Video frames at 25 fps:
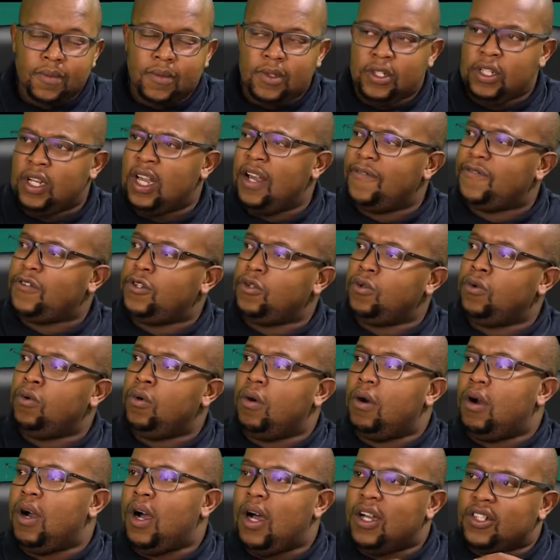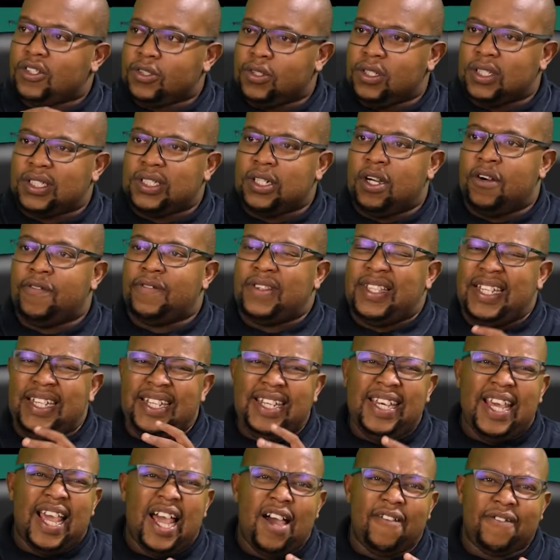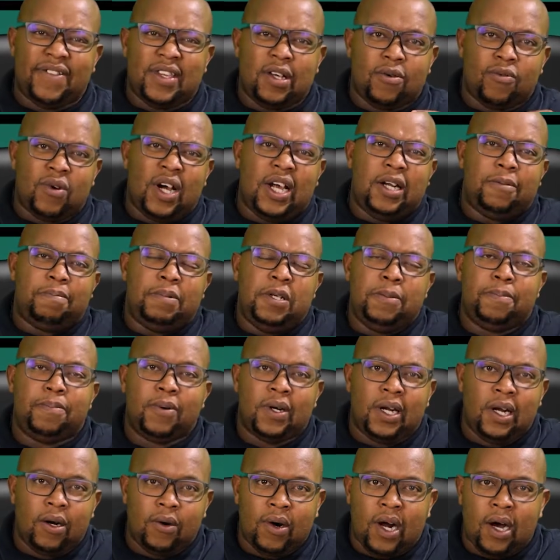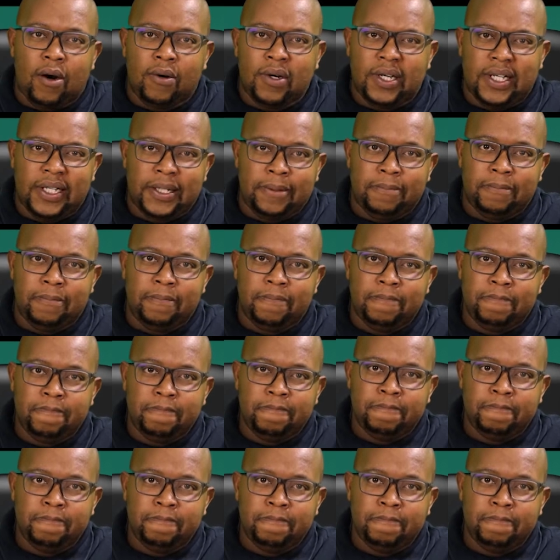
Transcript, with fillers: You have to ask yourself did he have the right people around him?